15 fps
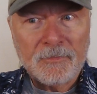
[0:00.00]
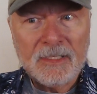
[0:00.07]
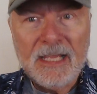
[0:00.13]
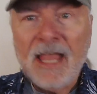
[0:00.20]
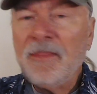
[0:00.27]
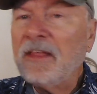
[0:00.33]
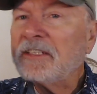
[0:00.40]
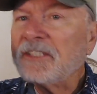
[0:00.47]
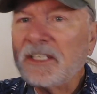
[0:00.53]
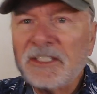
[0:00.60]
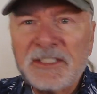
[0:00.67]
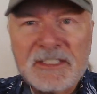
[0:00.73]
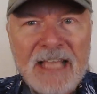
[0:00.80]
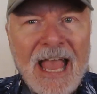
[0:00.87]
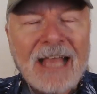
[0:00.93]
And that's
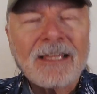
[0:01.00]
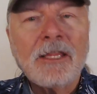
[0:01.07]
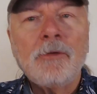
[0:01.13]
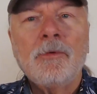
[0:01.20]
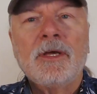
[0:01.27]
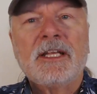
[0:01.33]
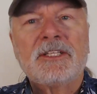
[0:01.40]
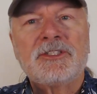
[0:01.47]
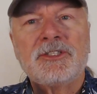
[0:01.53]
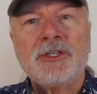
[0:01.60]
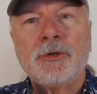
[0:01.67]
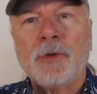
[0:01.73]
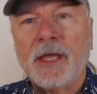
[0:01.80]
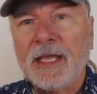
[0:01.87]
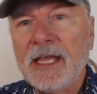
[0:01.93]
exactly what it's
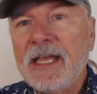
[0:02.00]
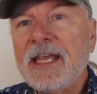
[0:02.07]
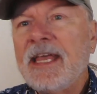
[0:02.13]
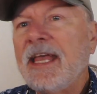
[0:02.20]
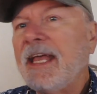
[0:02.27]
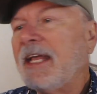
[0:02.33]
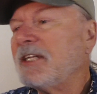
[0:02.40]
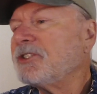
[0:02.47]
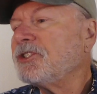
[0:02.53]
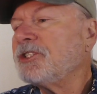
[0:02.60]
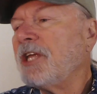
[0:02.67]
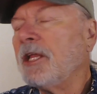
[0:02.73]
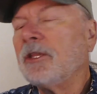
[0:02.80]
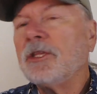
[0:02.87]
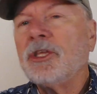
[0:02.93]
doing. It's
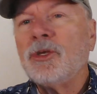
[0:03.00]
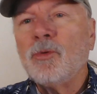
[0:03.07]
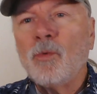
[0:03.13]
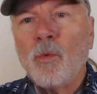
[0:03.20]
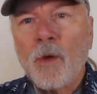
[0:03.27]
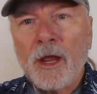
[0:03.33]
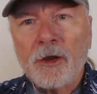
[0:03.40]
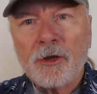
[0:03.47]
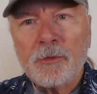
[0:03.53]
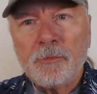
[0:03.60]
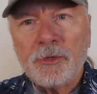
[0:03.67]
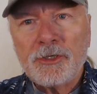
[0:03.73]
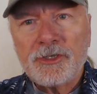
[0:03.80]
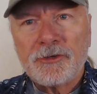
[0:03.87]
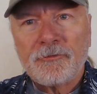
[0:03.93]
telling you where to
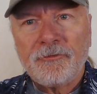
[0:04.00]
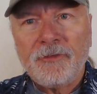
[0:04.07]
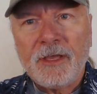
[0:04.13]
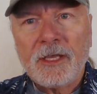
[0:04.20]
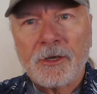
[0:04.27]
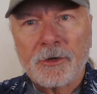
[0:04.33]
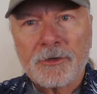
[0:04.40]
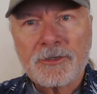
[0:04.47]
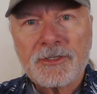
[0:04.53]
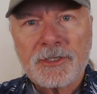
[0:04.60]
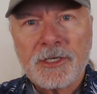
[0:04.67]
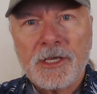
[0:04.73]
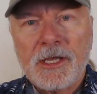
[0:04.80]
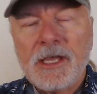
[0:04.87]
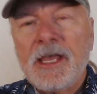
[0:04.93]
put your fingers,
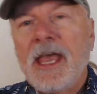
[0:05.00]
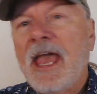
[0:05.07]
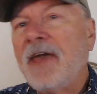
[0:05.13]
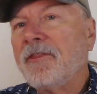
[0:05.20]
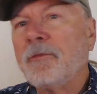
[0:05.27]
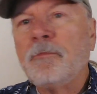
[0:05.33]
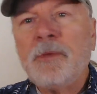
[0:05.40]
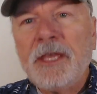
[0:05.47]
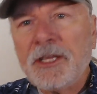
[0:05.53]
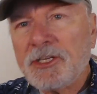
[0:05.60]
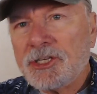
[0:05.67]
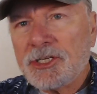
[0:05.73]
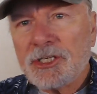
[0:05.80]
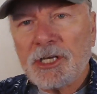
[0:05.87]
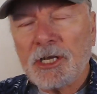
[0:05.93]
and the
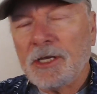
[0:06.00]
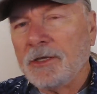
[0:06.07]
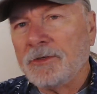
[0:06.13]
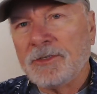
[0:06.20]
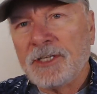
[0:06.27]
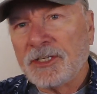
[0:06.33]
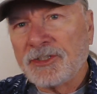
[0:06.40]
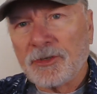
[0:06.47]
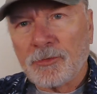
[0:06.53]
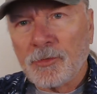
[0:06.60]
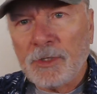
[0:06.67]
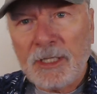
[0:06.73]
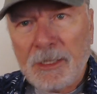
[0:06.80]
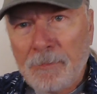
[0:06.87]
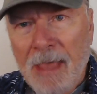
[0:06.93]
pitch doesn't
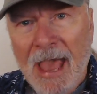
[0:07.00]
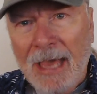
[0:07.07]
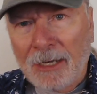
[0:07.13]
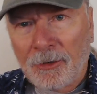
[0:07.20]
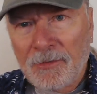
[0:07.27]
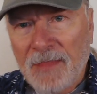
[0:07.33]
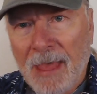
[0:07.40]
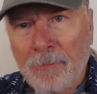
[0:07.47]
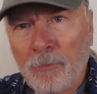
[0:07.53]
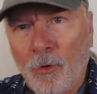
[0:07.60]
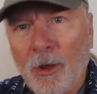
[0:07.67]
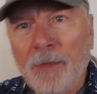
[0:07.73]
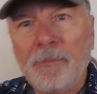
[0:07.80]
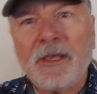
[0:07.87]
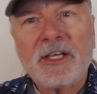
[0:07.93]
really matter at that
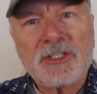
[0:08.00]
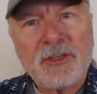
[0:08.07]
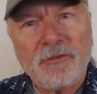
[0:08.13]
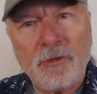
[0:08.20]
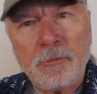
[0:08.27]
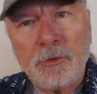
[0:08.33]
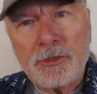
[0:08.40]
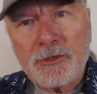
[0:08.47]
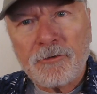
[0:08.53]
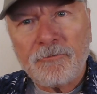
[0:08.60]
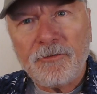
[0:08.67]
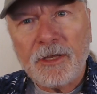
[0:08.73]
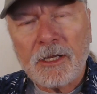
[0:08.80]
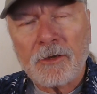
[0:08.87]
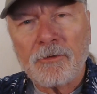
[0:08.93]
point, because if you put your
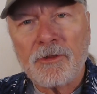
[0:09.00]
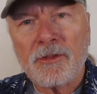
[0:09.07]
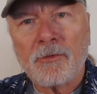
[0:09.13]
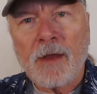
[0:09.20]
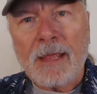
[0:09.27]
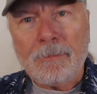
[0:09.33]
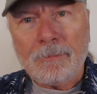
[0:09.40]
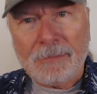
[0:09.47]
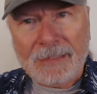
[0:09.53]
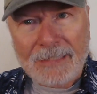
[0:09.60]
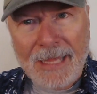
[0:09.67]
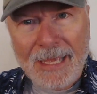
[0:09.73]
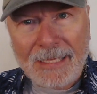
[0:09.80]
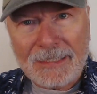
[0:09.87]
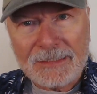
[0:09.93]
finger in the right
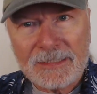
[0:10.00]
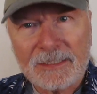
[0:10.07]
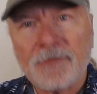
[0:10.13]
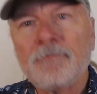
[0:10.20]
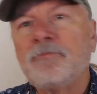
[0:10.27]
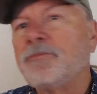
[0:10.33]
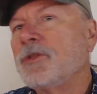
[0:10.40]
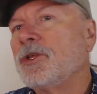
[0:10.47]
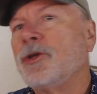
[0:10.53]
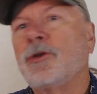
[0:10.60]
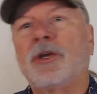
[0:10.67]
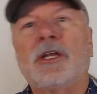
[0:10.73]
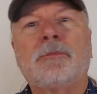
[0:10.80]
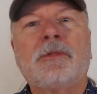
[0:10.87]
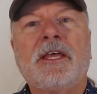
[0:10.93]
place, you're
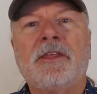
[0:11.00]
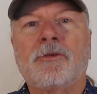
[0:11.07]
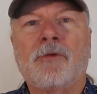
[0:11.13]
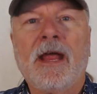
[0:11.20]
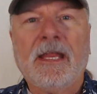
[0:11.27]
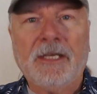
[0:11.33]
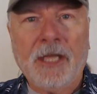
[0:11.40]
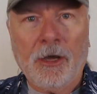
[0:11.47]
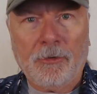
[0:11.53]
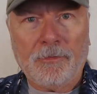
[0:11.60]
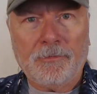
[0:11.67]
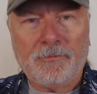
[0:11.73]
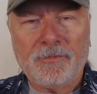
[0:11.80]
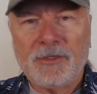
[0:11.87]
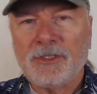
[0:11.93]
going to play the right note.
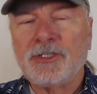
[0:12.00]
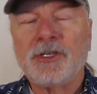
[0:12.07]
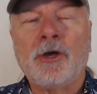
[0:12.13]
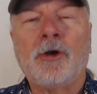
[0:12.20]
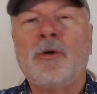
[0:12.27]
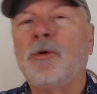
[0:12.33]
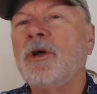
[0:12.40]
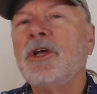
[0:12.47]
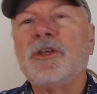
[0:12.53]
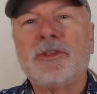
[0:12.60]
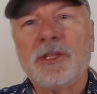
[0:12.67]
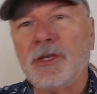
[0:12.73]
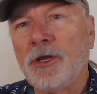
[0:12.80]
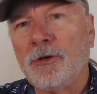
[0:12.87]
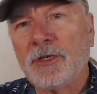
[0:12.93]
So
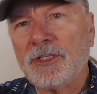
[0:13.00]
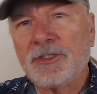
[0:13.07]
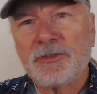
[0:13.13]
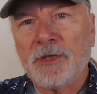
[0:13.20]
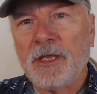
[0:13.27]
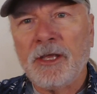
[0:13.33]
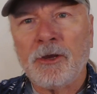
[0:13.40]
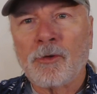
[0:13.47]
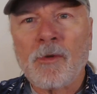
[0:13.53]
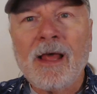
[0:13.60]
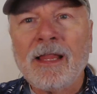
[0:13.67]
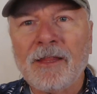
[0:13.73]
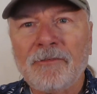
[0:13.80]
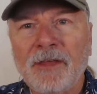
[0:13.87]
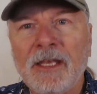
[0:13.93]
the note is
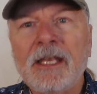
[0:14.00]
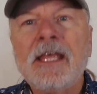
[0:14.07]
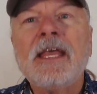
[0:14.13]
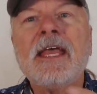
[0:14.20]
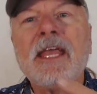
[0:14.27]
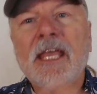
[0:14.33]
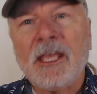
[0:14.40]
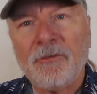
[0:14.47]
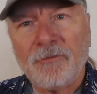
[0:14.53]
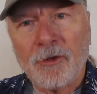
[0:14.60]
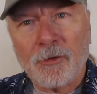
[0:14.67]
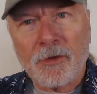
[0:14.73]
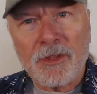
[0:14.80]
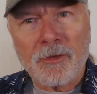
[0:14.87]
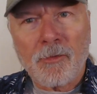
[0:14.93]
irrelevant if
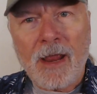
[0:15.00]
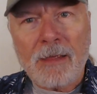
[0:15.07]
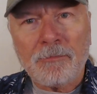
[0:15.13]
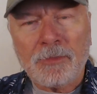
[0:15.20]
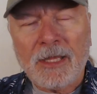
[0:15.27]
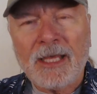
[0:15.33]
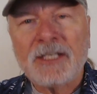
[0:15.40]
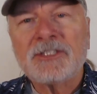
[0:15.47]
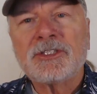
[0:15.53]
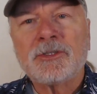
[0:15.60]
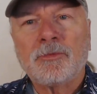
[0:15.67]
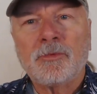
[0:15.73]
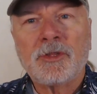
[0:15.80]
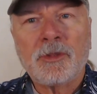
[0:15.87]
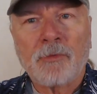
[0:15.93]
you're in the right place
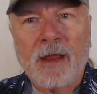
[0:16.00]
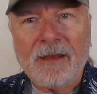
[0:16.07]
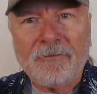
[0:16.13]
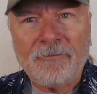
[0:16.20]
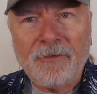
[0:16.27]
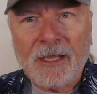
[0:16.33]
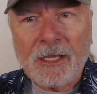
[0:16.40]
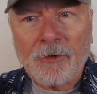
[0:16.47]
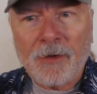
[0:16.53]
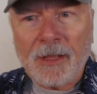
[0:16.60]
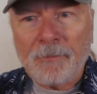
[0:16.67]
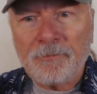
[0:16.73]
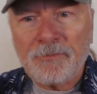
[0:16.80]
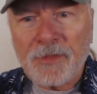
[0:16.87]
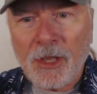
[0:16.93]
with the right fingering.
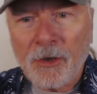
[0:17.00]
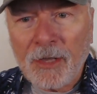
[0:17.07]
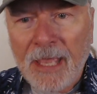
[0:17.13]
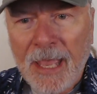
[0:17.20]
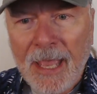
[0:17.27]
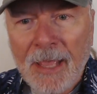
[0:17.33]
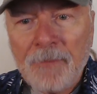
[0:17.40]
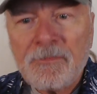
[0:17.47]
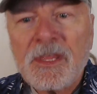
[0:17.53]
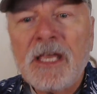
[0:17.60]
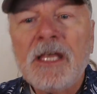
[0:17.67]
Okay?